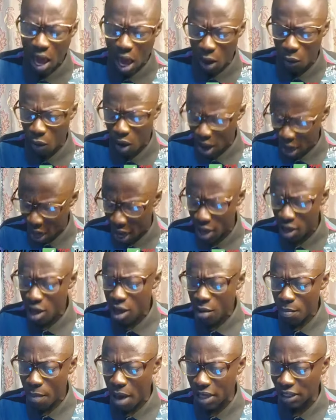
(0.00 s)
That was her.
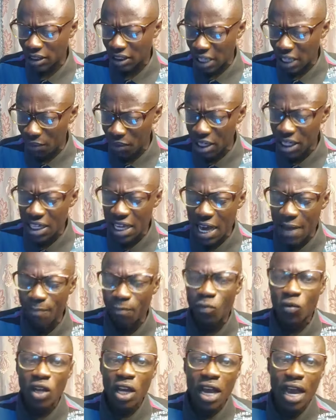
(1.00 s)
But 7 days,